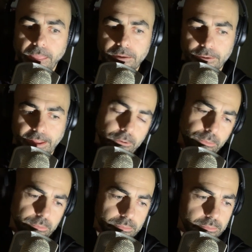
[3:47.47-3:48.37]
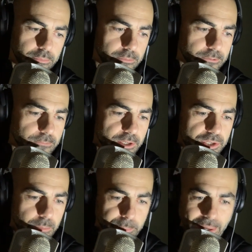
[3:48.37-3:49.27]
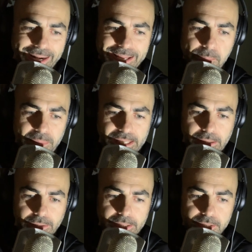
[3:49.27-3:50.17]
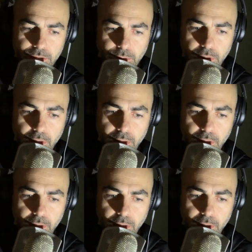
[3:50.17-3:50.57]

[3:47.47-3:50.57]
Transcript: And you're like, ooh, what does your body immediately do?